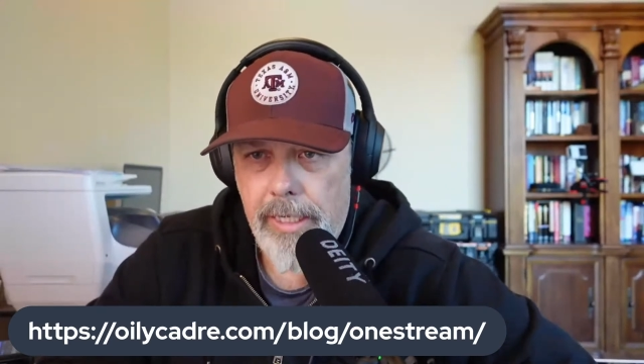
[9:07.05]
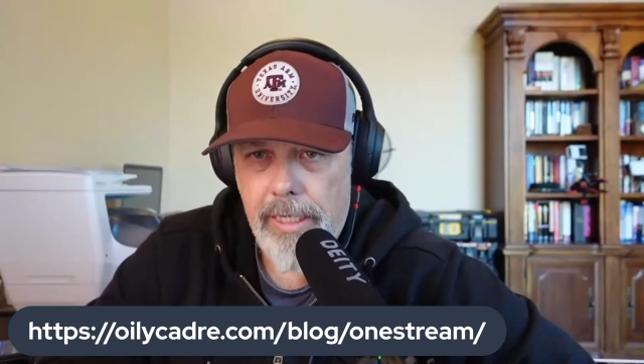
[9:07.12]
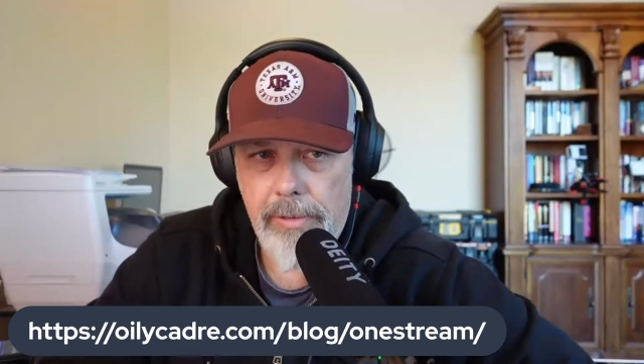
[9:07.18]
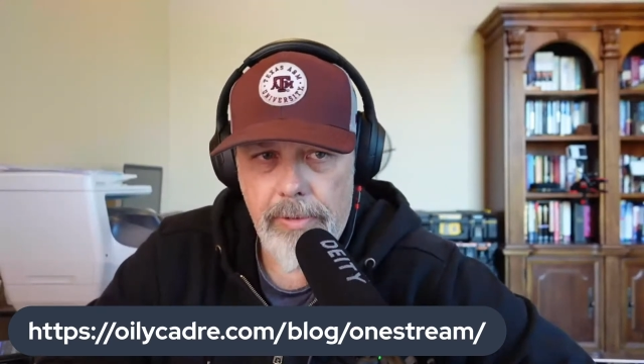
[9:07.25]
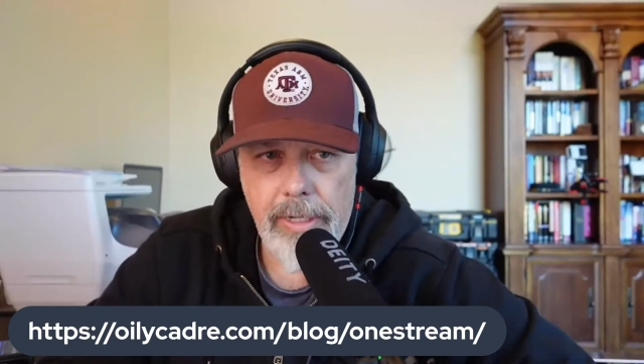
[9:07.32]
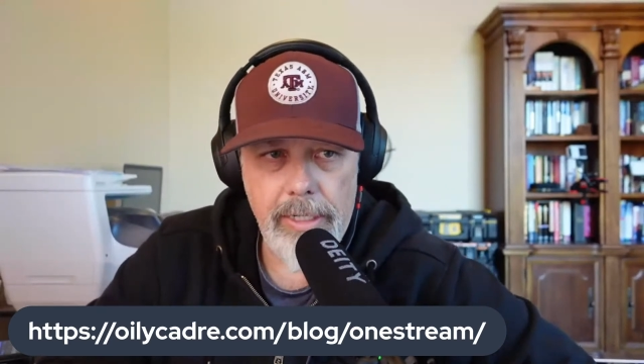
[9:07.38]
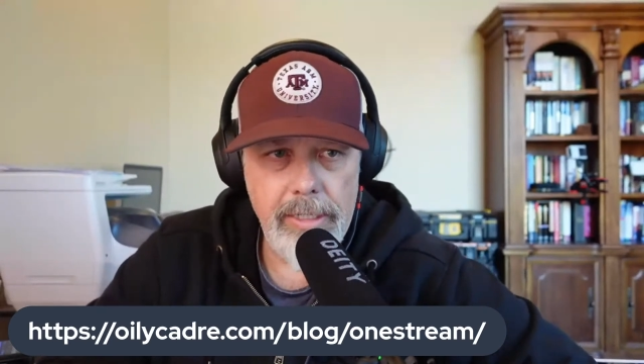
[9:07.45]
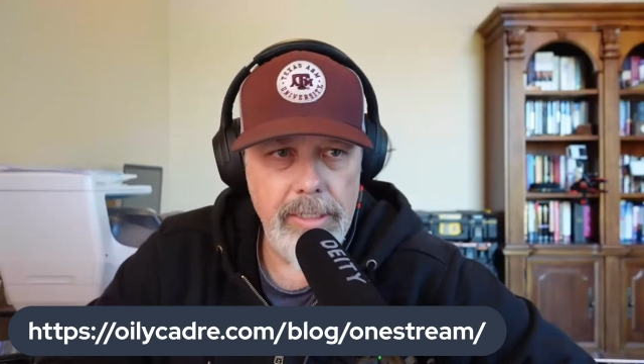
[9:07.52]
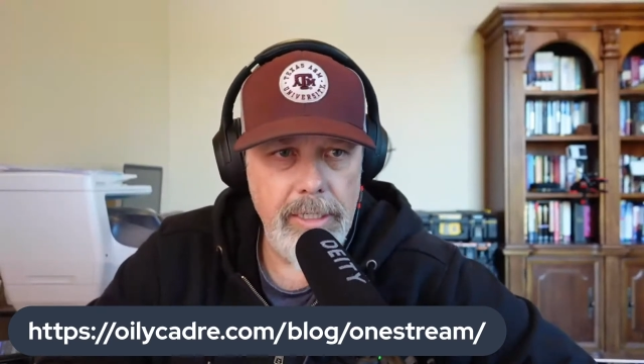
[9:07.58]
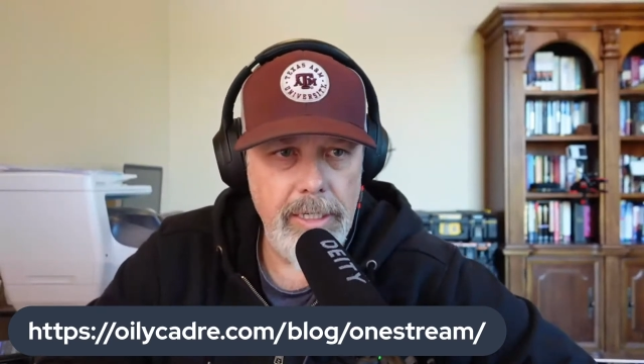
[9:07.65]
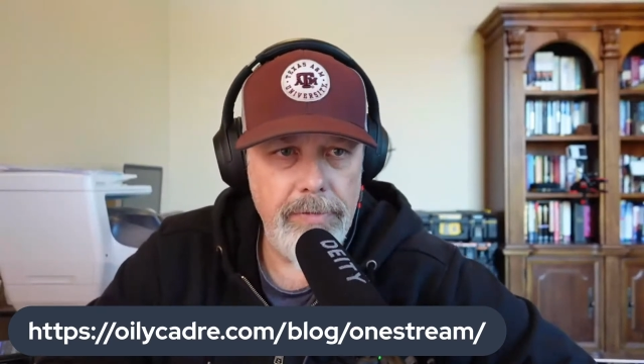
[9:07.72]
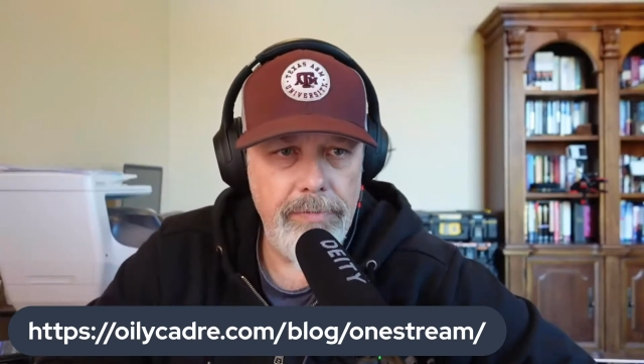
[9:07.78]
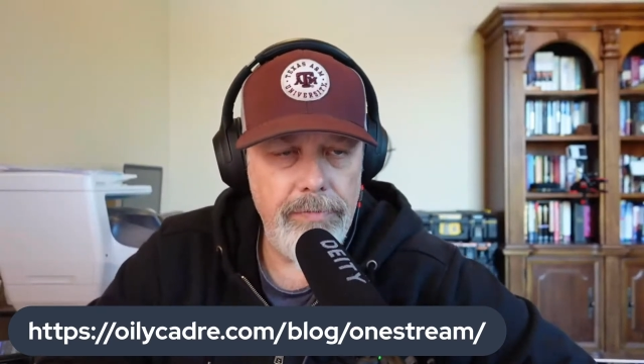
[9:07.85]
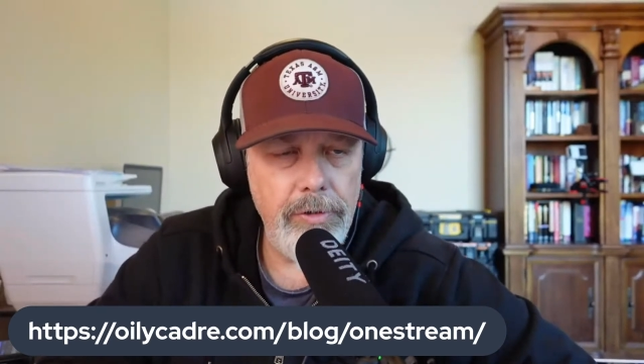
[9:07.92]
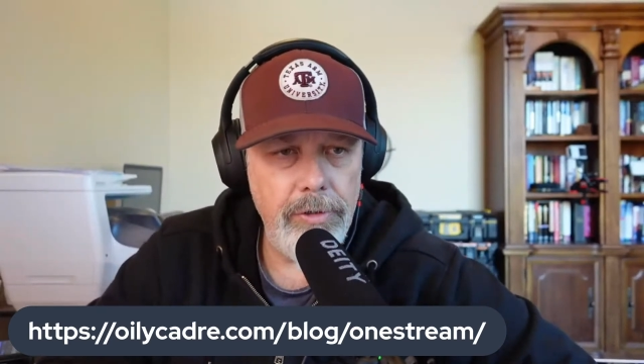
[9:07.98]
anyway,
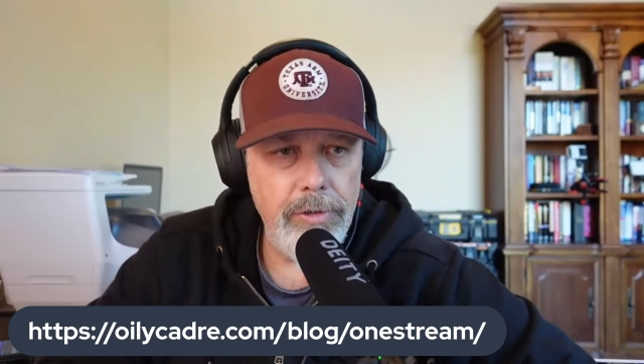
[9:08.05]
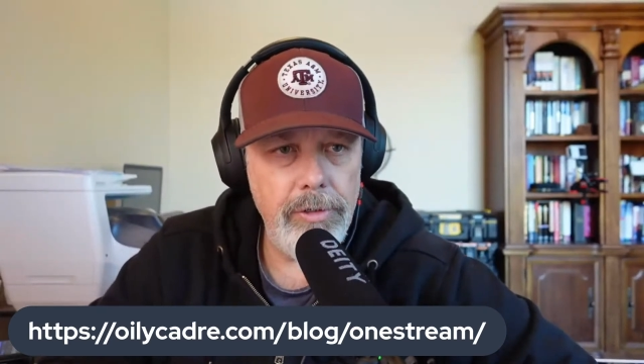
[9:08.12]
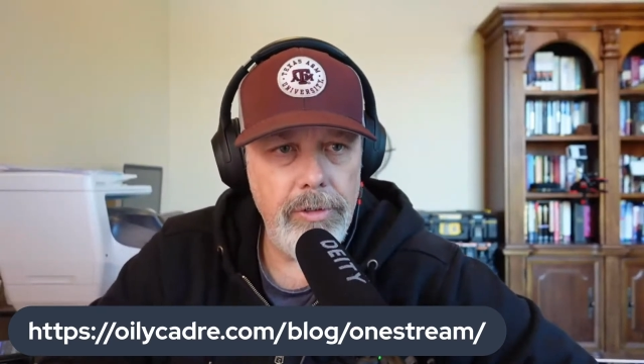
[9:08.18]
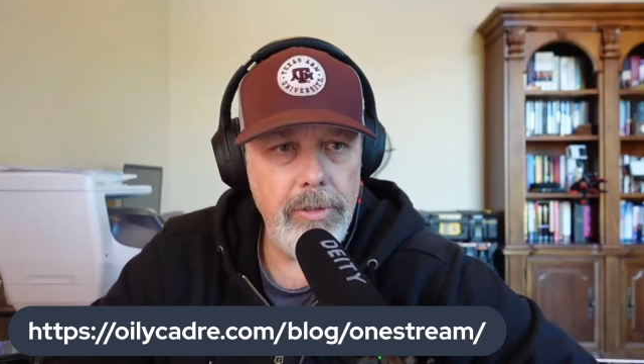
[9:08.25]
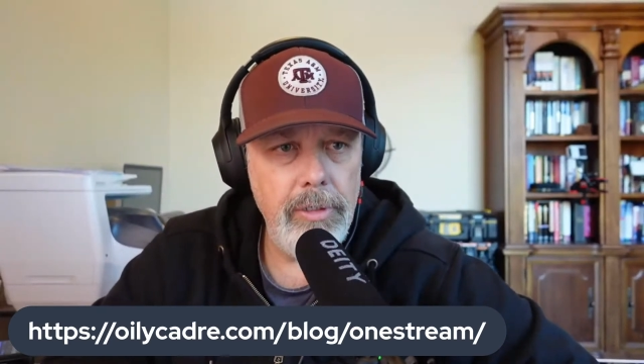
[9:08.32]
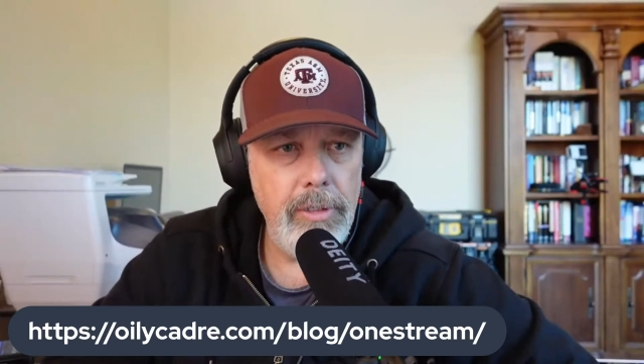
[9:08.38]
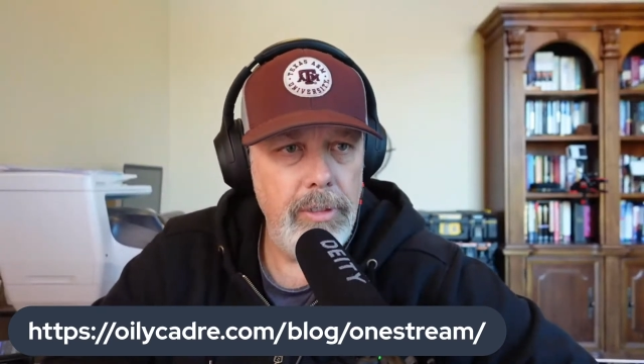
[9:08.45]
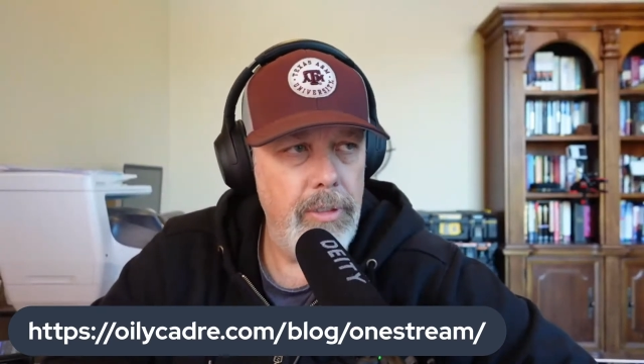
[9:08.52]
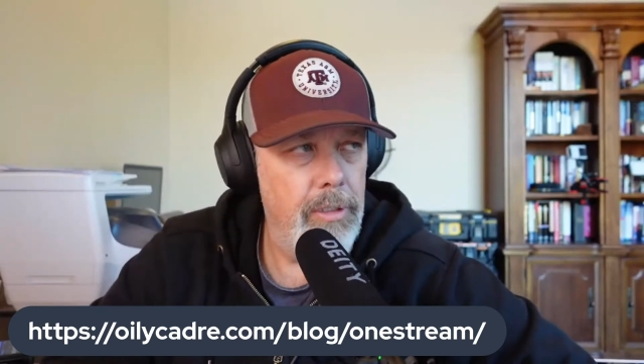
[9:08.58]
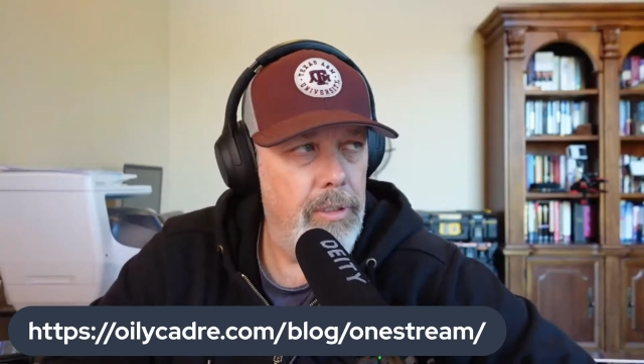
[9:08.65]
if your